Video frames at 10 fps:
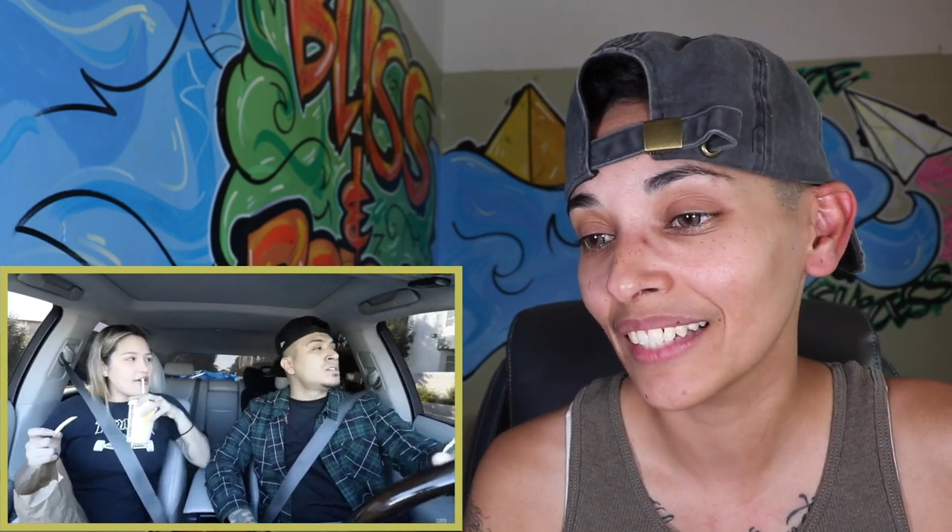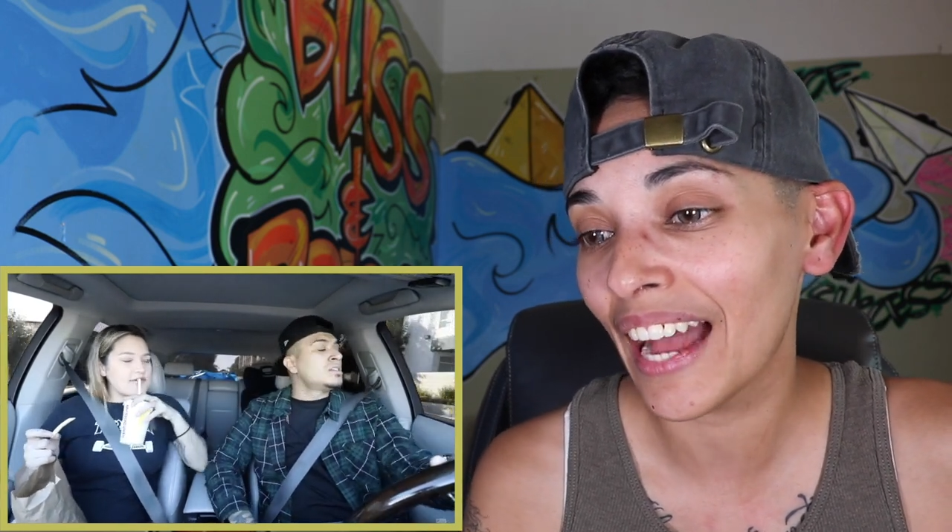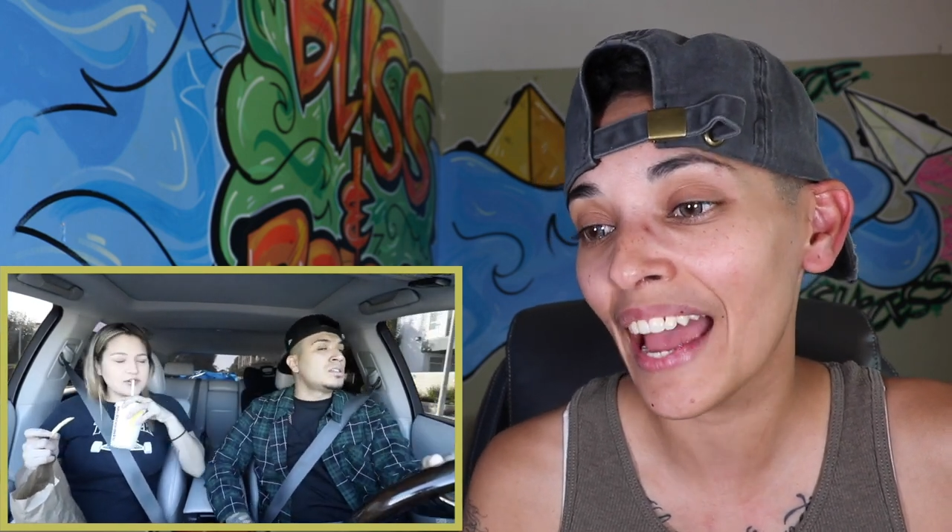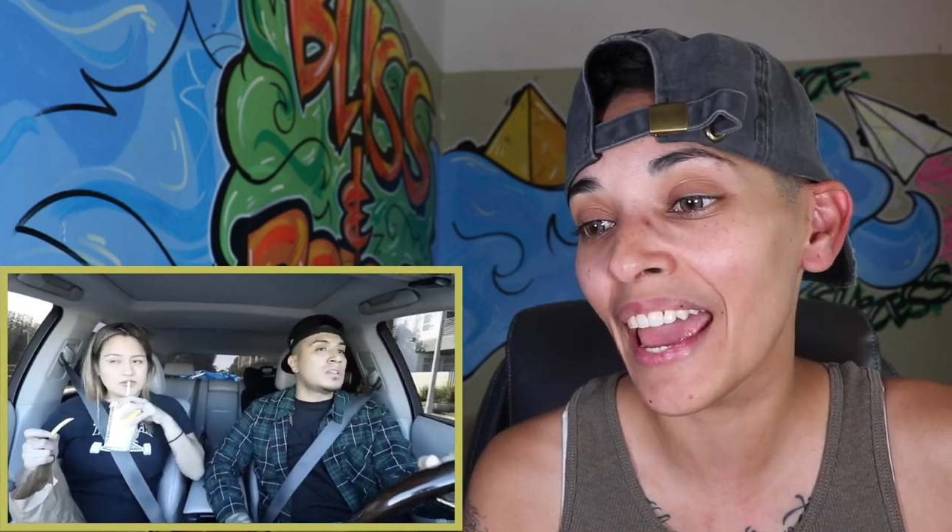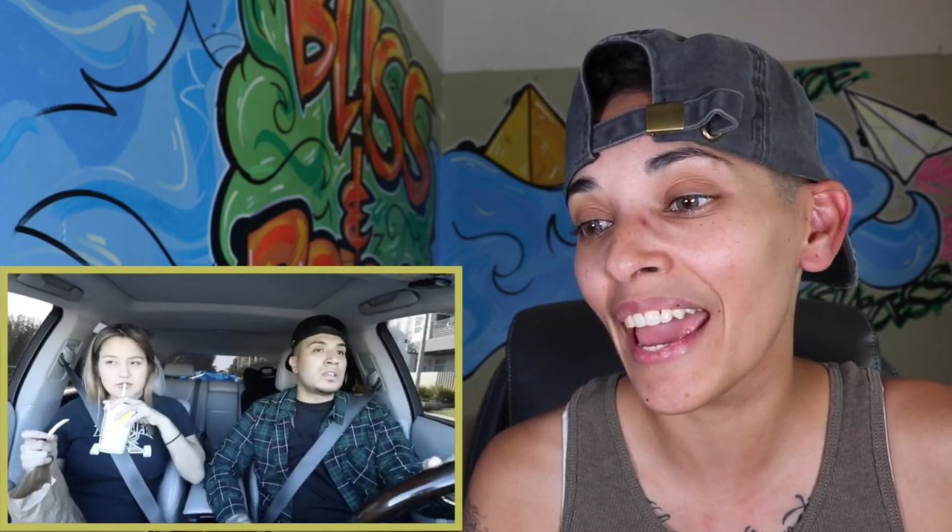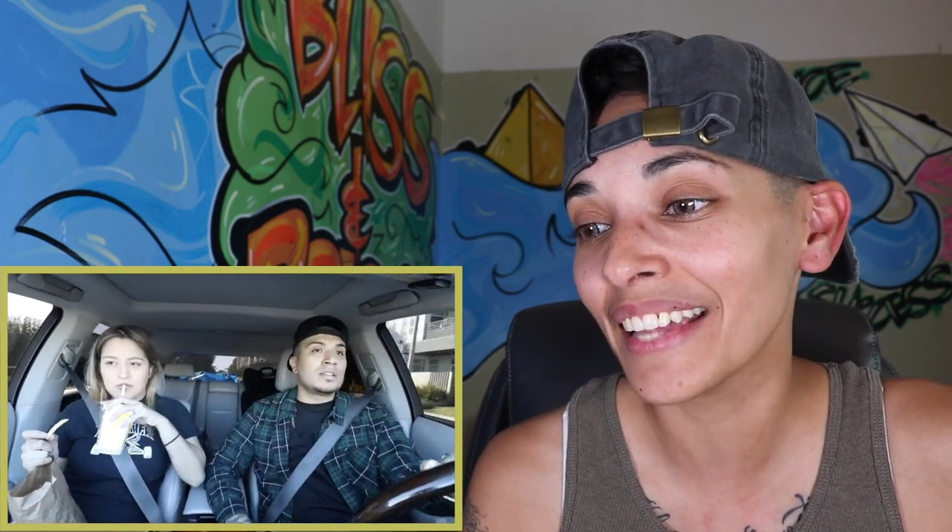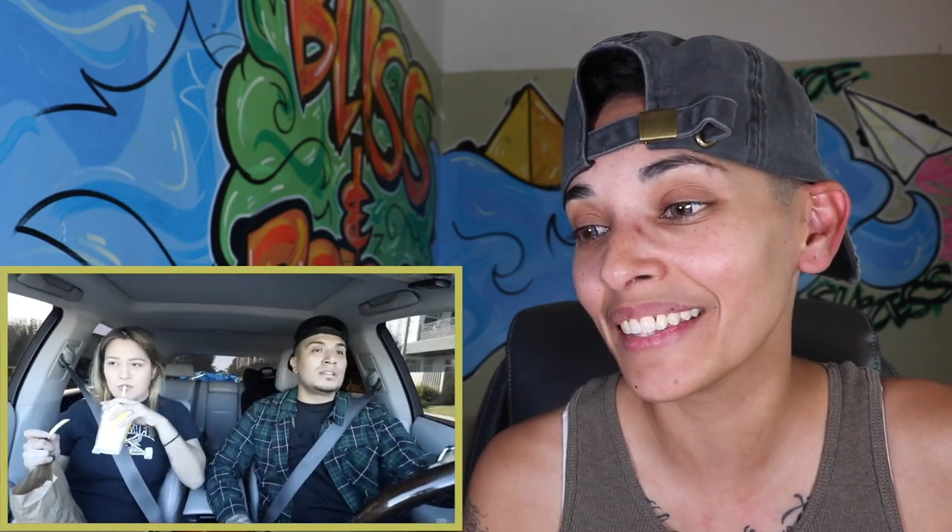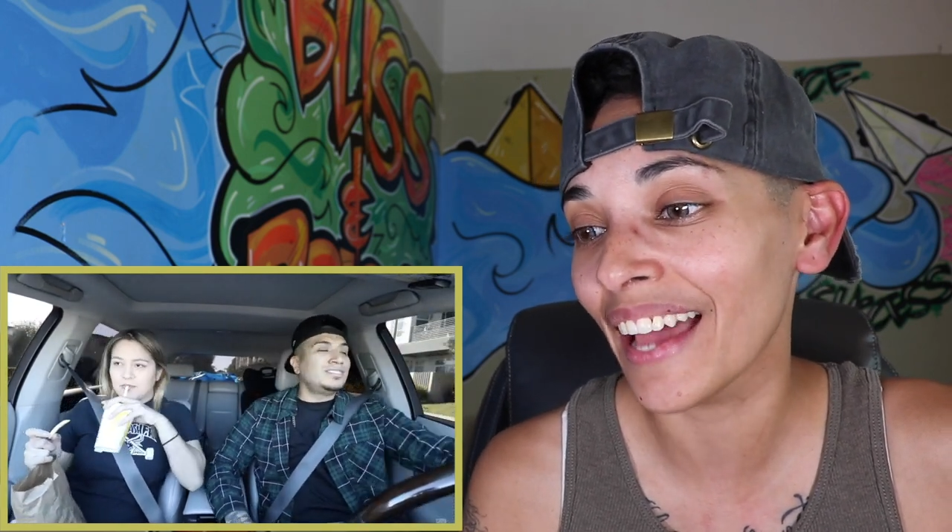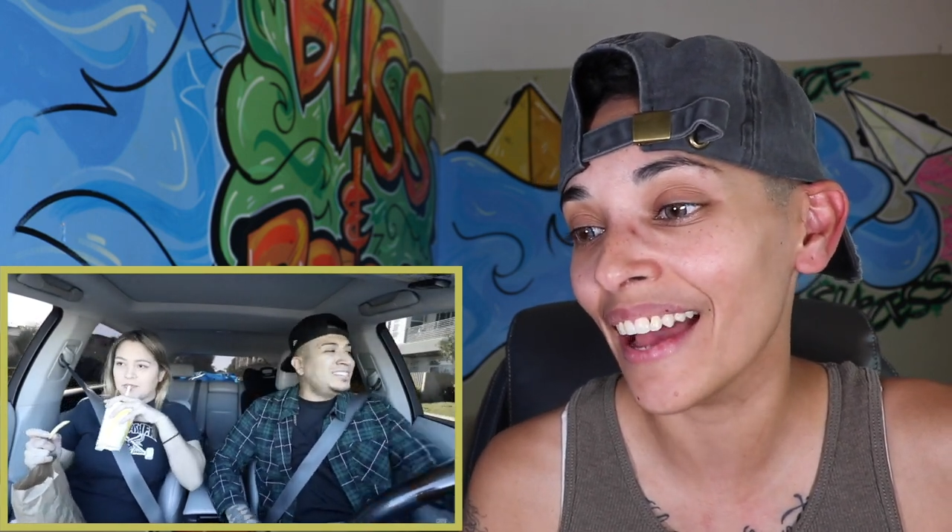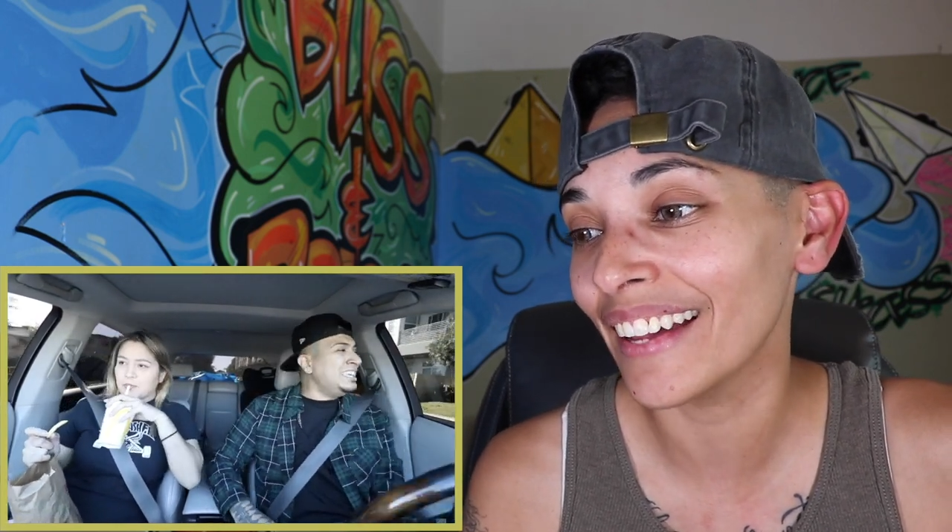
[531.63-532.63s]
I
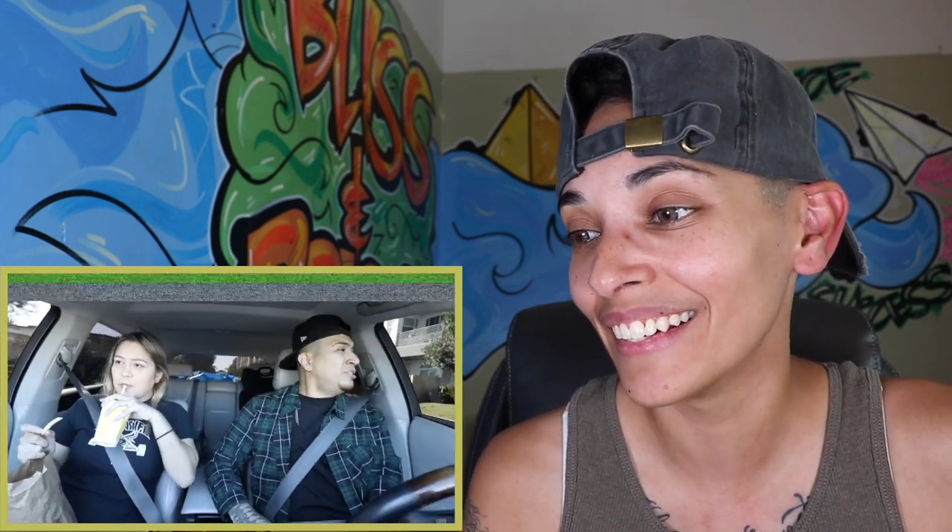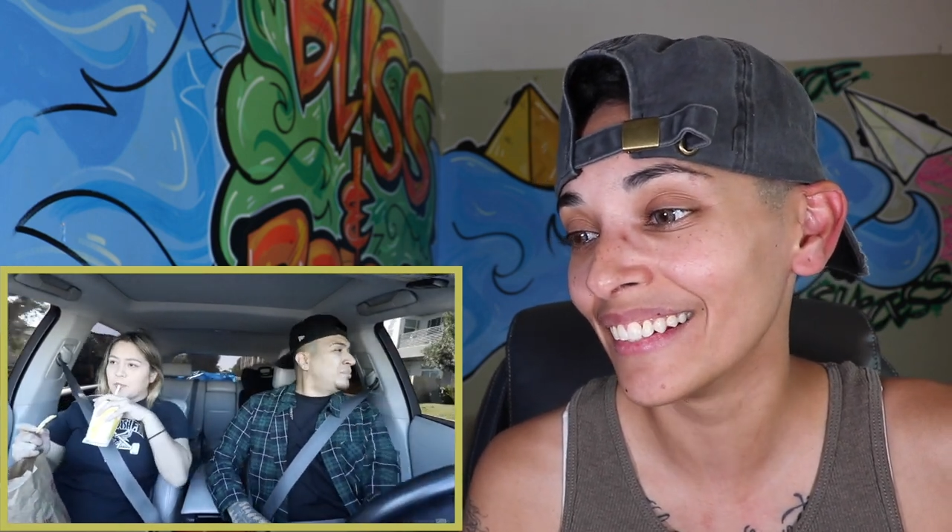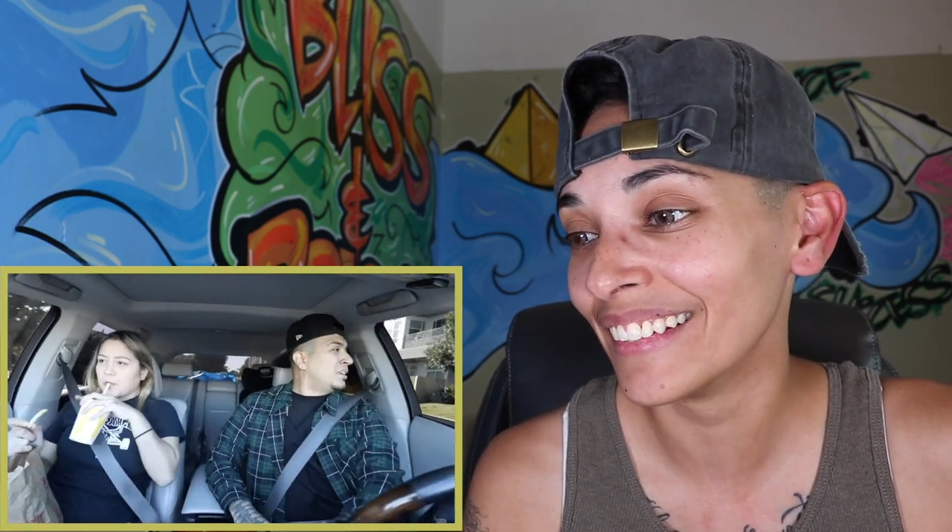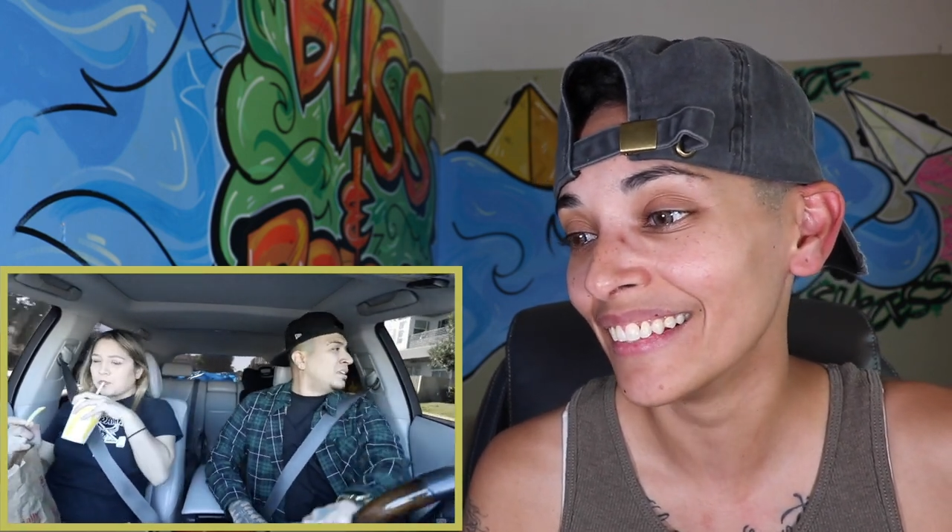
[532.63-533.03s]
hate that.